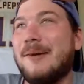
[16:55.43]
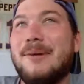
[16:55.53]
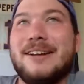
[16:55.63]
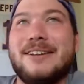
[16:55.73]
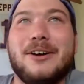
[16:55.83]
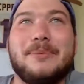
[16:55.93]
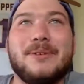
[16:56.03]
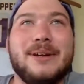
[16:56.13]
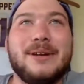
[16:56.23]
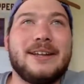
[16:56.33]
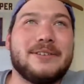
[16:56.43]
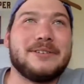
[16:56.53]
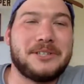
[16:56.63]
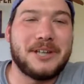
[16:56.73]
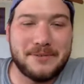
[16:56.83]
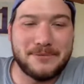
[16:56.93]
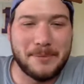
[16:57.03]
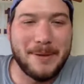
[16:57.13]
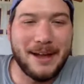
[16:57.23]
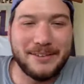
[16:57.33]
I'm about to open the window and shout it
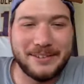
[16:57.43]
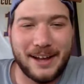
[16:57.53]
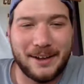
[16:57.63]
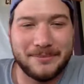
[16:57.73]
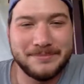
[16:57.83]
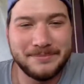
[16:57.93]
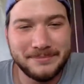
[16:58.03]
from a mountaintop.